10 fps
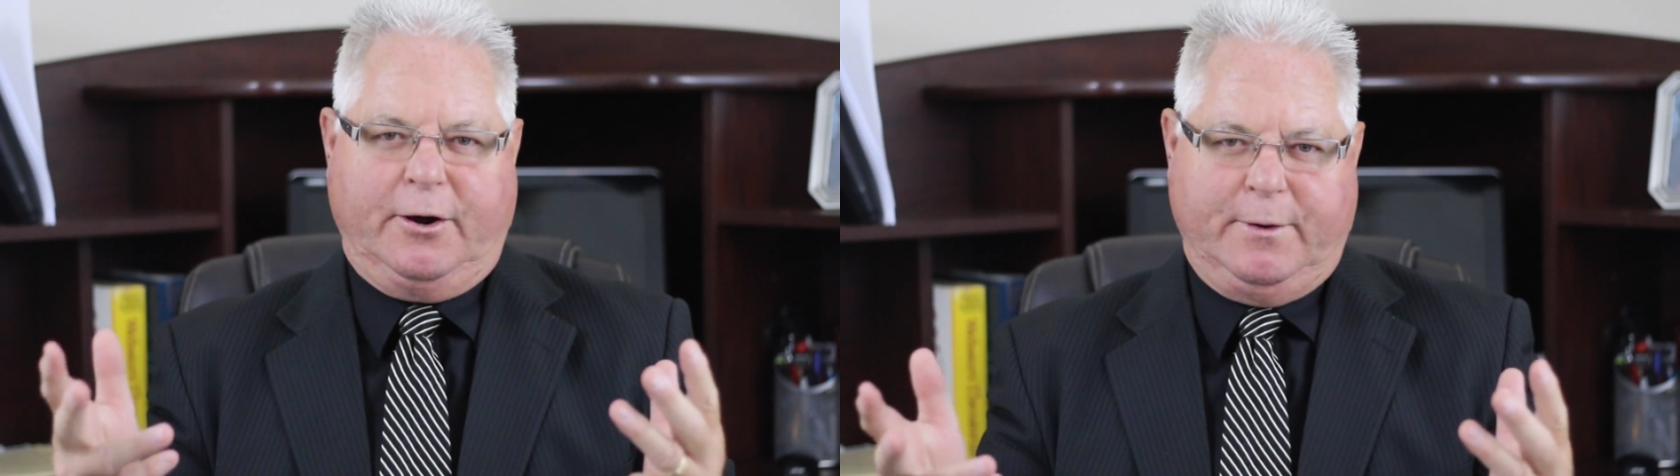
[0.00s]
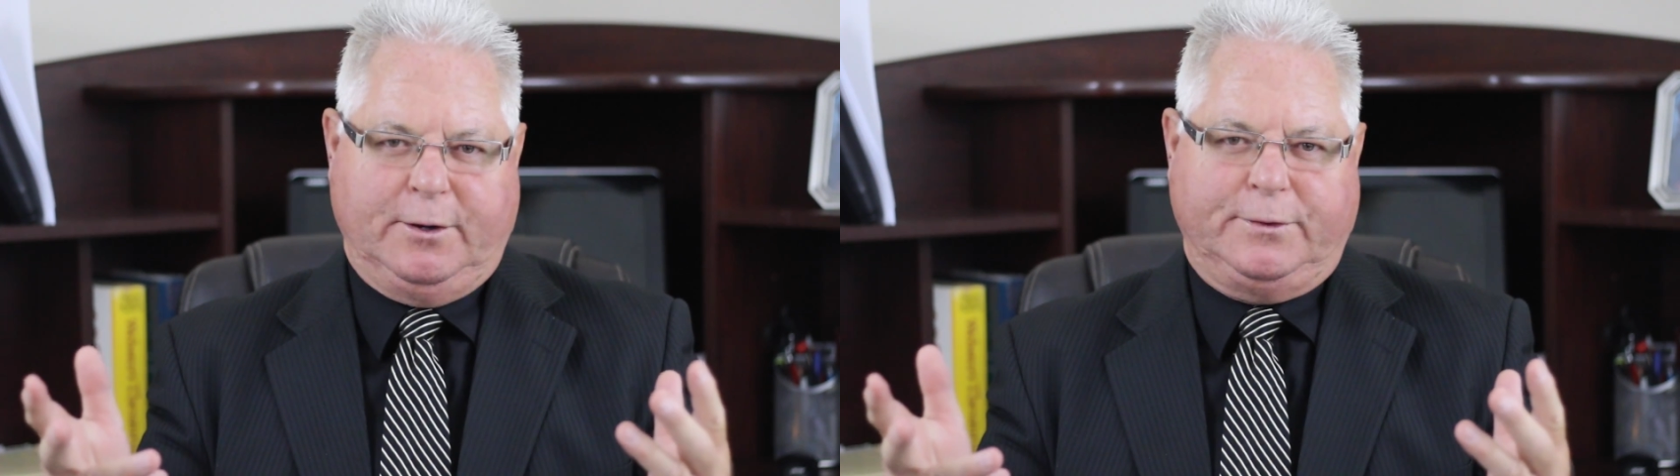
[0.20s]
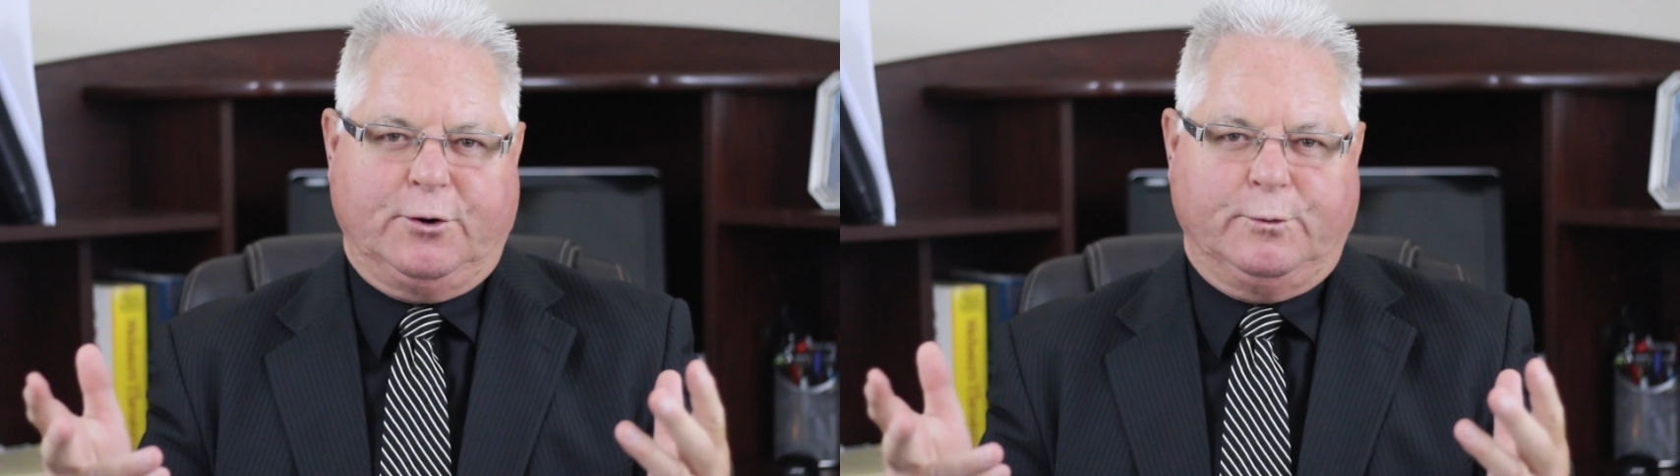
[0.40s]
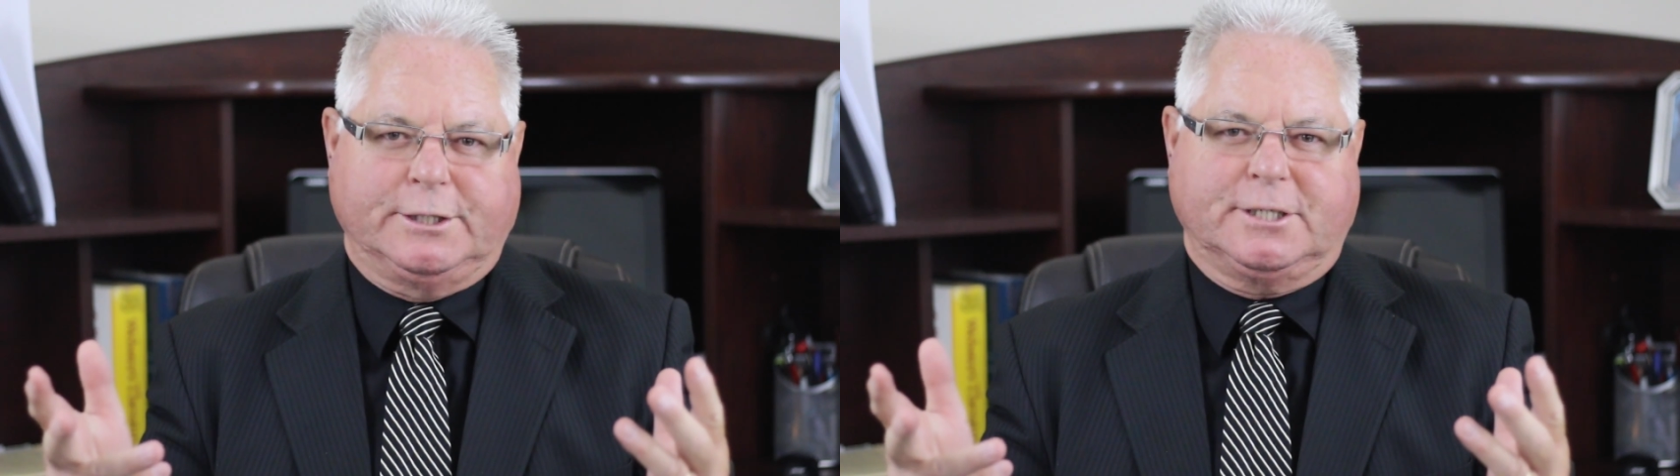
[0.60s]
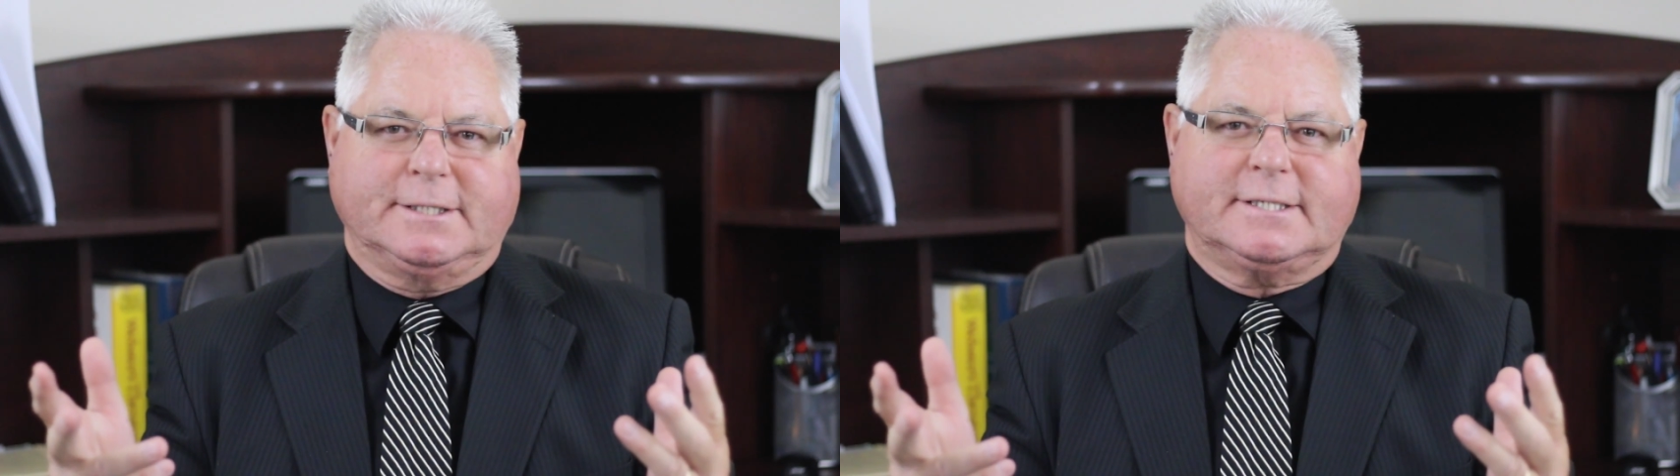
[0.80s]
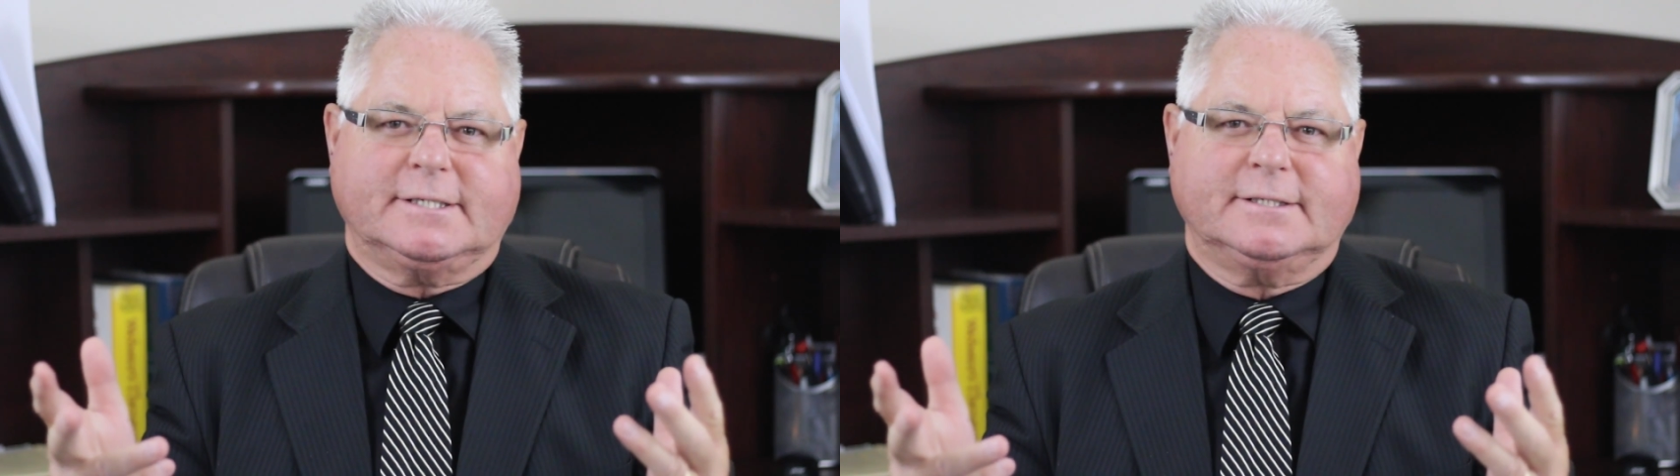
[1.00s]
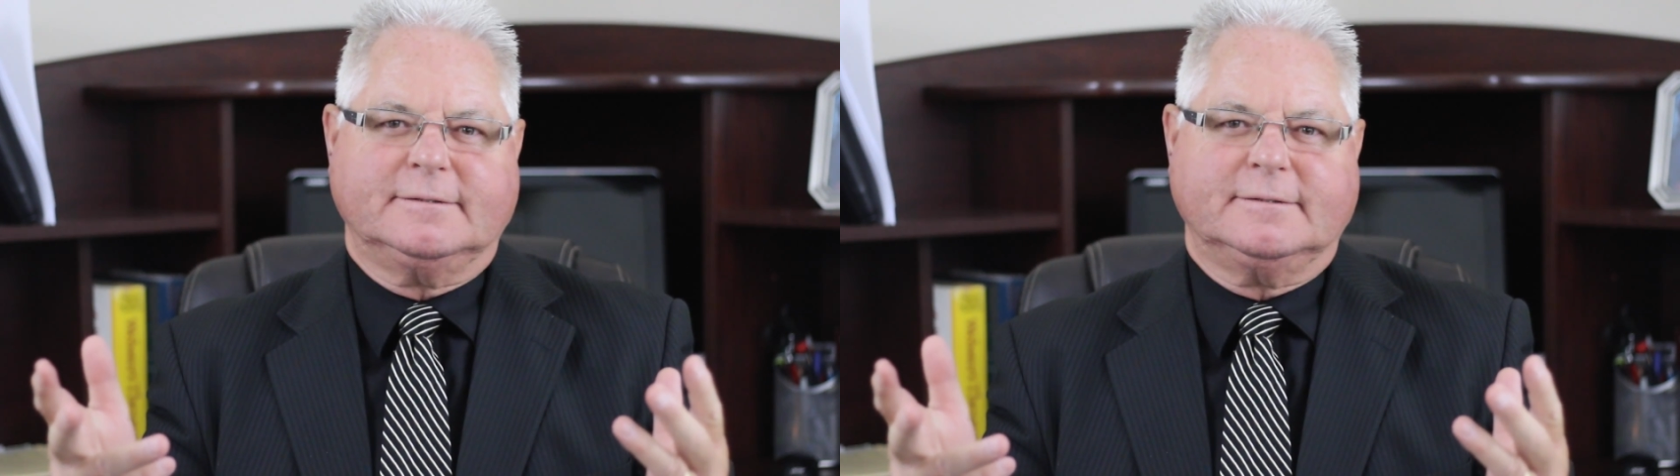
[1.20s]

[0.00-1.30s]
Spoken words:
carry out their wishes.